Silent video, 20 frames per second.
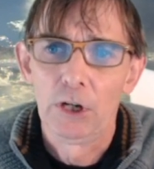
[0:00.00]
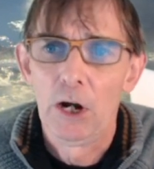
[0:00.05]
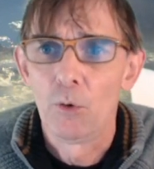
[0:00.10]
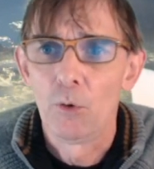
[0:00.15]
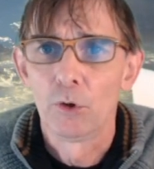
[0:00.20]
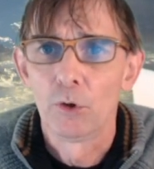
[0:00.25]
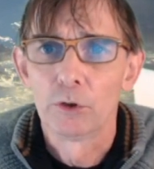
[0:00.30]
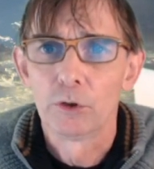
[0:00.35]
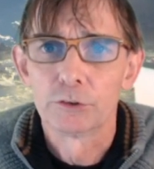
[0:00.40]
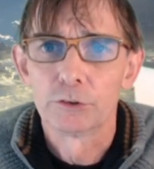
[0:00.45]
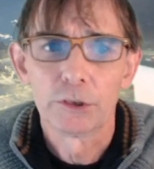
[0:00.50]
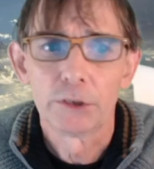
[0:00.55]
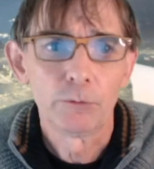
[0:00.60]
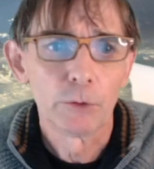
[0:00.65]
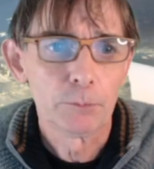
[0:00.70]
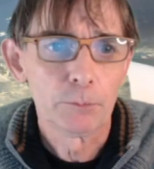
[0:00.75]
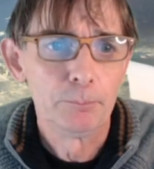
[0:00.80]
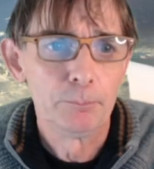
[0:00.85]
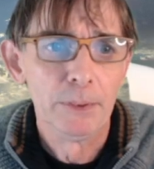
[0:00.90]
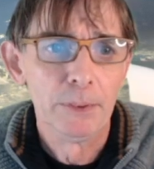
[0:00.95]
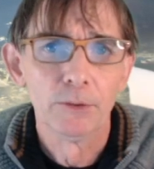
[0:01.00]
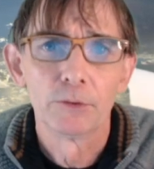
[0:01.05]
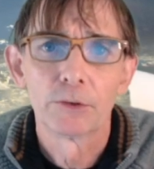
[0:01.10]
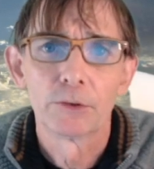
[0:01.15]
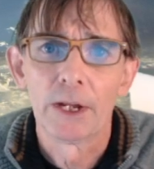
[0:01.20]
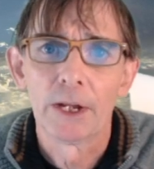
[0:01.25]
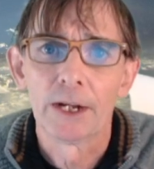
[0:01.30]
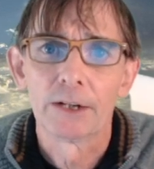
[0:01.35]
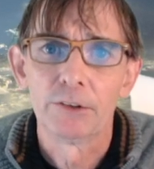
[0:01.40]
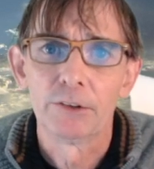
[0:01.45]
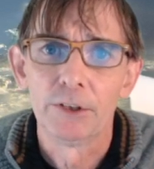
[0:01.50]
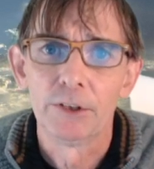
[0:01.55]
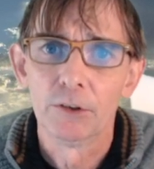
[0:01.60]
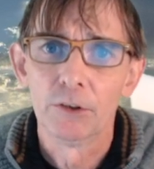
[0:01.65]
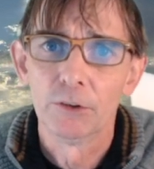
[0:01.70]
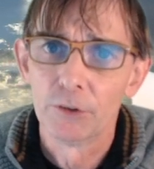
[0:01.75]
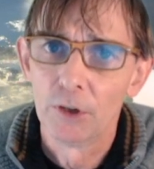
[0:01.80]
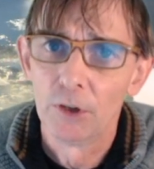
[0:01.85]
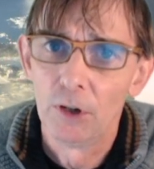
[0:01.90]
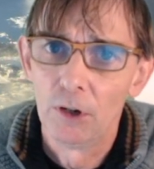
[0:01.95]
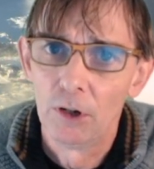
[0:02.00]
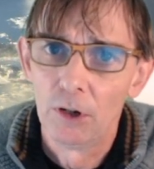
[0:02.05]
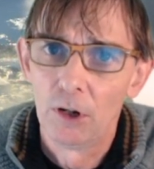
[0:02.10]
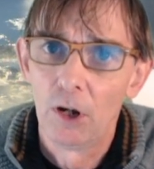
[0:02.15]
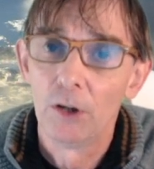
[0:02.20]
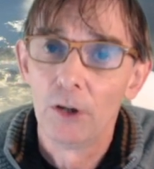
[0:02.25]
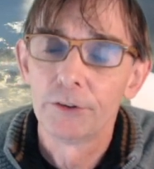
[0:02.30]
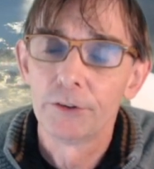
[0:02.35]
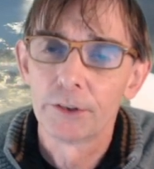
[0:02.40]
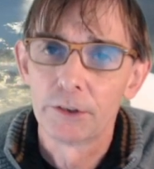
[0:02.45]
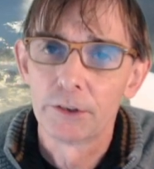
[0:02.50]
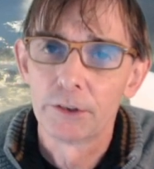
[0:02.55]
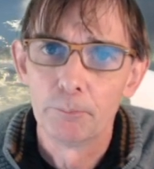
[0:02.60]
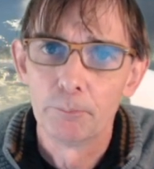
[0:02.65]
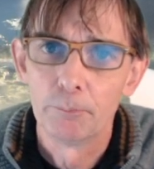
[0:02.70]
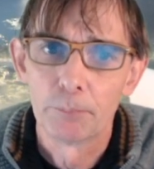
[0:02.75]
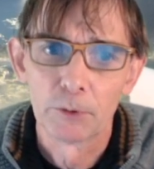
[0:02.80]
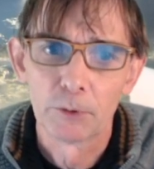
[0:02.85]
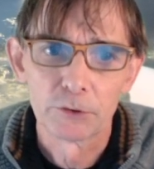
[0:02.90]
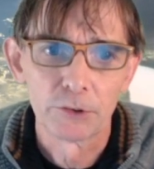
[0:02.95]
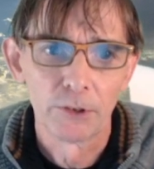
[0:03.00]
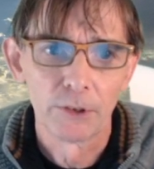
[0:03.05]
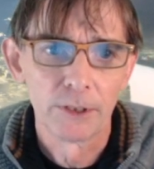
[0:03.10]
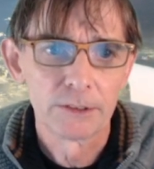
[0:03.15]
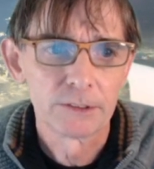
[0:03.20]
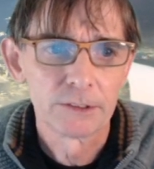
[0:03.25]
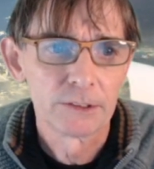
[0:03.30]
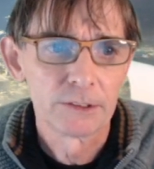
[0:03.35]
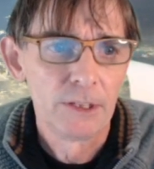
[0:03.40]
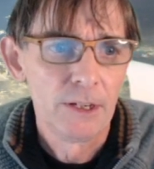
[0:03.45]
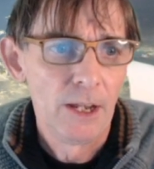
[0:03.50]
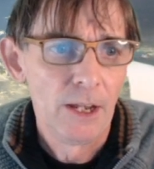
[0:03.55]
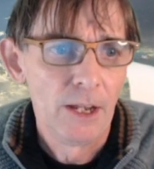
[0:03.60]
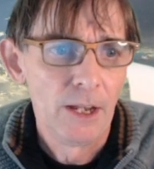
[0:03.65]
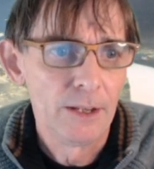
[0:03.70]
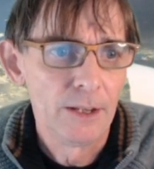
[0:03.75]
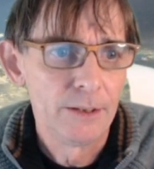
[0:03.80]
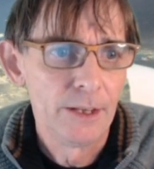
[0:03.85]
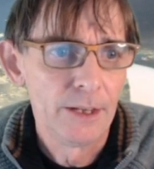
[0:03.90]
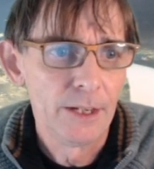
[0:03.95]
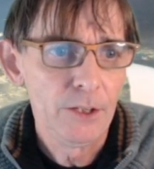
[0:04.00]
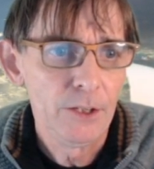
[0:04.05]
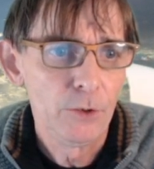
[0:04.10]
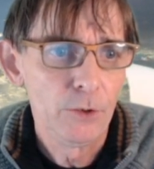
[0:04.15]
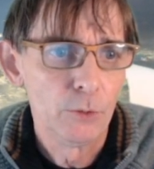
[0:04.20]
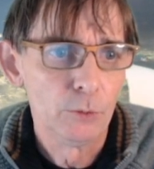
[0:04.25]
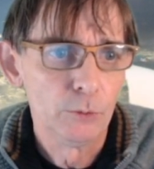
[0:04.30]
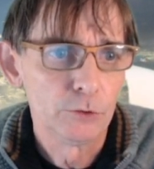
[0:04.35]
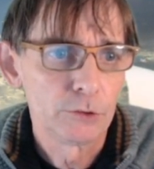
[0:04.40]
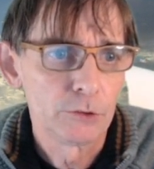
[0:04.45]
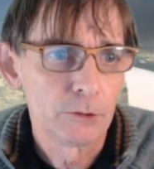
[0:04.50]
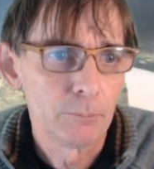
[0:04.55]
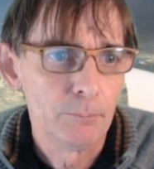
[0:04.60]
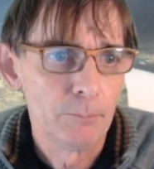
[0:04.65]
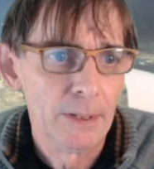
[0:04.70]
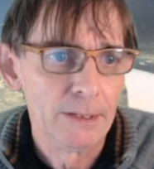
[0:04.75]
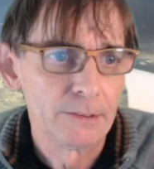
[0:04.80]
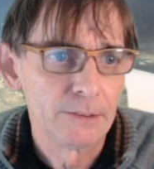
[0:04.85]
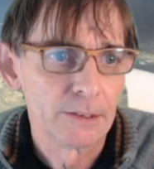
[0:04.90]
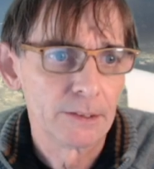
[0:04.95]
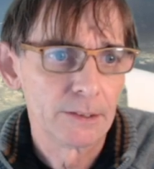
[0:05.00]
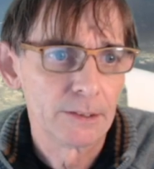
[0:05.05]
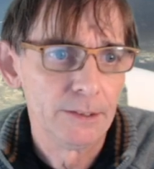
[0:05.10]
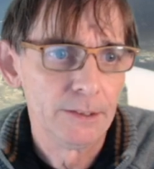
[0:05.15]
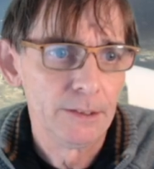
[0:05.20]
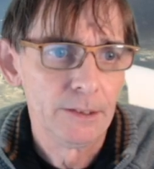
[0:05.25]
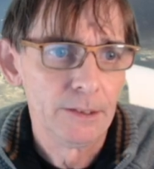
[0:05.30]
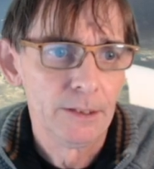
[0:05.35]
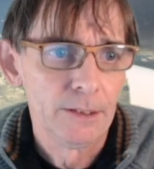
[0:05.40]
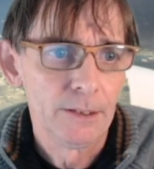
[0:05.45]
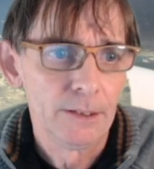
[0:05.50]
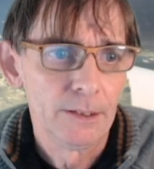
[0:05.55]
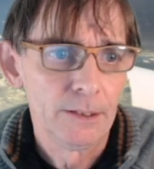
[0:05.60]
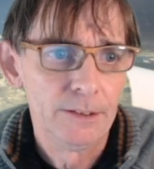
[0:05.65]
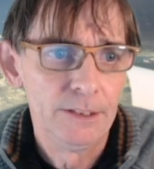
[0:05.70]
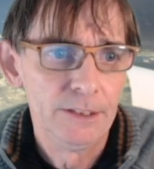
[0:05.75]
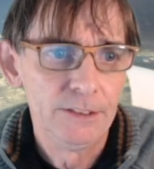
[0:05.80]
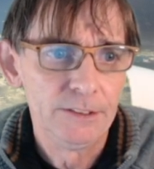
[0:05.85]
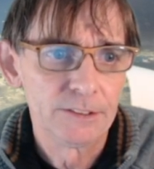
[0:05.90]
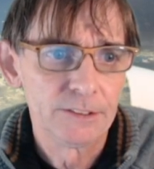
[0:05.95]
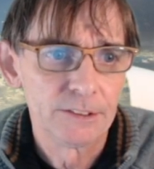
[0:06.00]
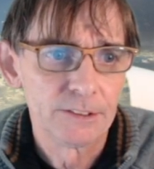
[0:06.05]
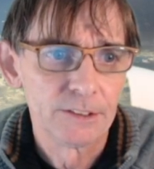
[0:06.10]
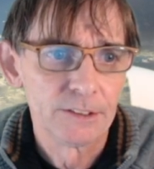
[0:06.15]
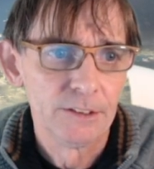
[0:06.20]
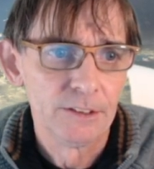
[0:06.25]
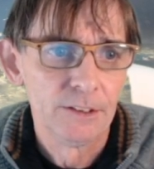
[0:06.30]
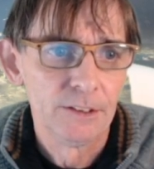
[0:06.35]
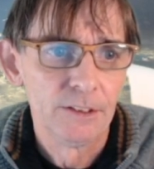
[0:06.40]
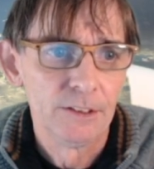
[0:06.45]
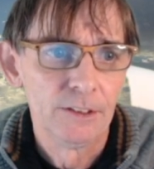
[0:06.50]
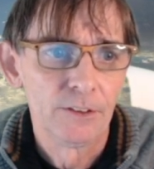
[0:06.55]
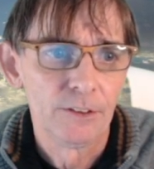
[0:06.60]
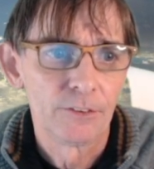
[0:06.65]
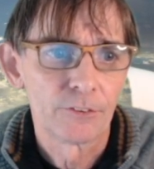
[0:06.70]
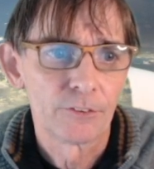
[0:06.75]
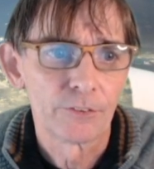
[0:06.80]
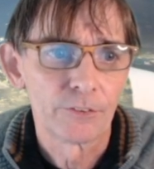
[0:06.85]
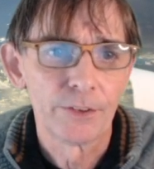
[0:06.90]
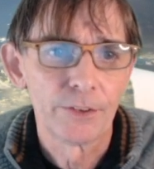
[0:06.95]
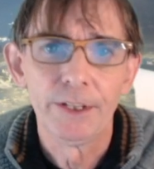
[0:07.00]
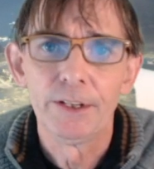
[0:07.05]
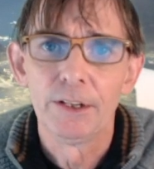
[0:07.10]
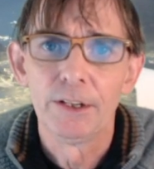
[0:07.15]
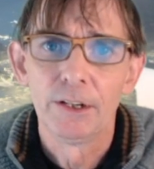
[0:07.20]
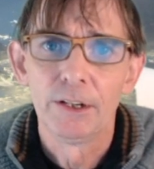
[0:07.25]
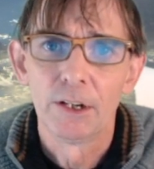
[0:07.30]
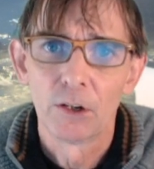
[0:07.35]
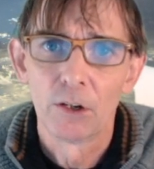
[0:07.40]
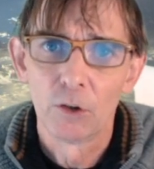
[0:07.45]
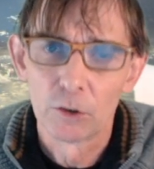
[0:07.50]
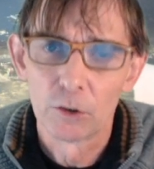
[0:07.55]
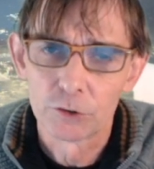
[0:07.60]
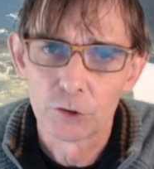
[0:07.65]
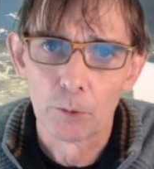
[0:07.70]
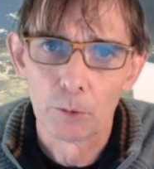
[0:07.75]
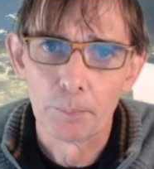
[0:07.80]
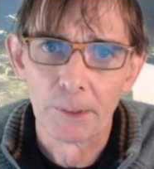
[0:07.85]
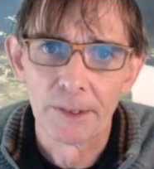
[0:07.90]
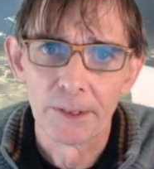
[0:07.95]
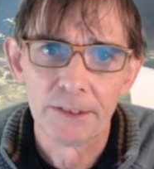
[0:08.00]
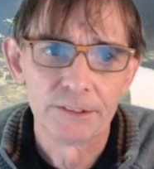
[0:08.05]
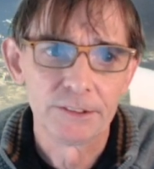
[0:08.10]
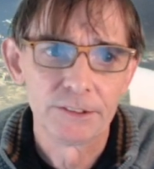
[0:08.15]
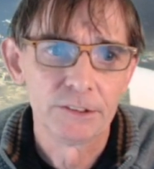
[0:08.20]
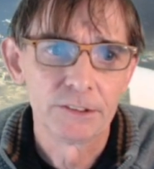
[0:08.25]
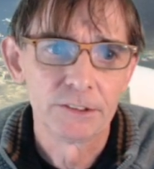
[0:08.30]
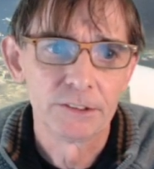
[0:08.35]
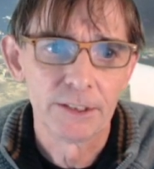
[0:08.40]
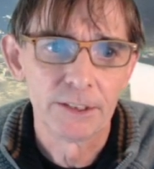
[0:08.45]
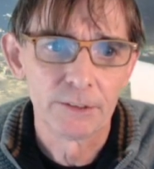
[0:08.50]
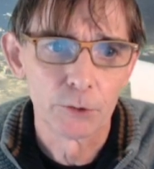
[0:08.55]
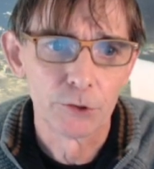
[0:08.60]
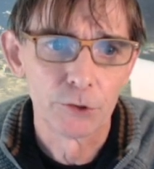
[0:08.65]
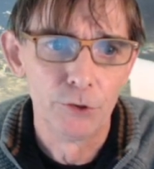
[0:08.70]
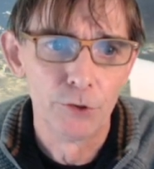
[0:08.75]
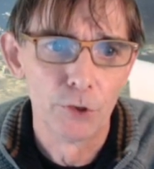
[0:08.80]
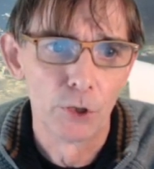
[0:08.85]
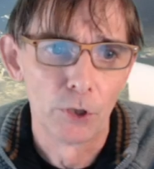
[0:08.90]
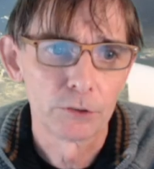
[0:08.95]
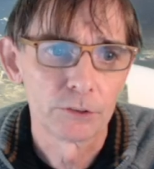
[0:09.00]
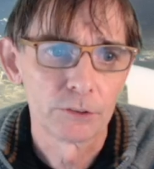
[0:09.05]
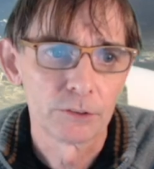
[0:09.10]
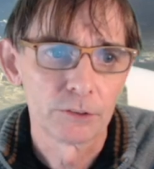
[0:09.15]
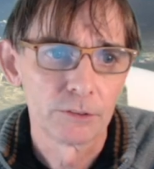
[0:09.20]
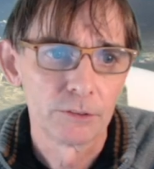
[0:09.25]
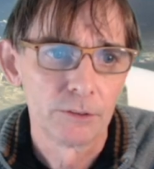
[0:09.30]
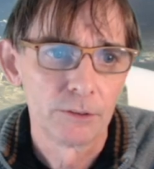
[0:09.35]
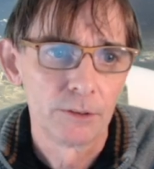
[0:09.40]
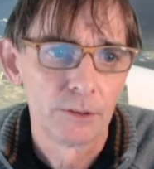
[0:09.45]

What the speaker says: logic was built actually on the Huntington postulates, and they used basically these three logic operations. That was NOT,